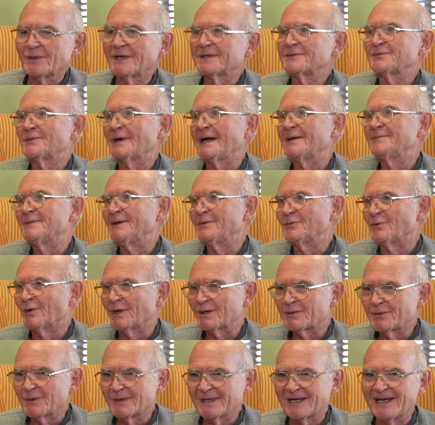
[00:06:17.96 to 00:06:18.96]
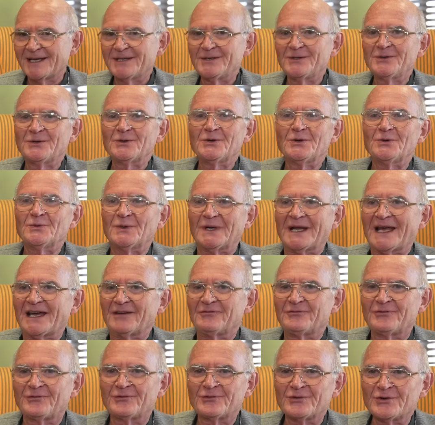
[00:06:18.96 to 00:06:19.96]
What will I do? Will I
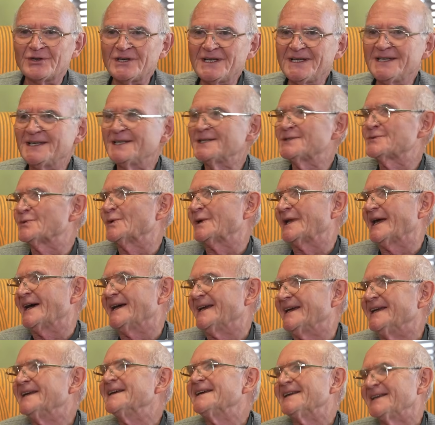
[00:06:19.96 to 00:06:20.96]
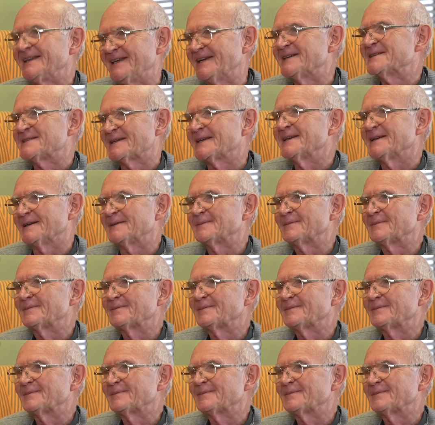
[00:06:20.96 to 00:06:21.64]
freeze? Will I? Yes, yeah,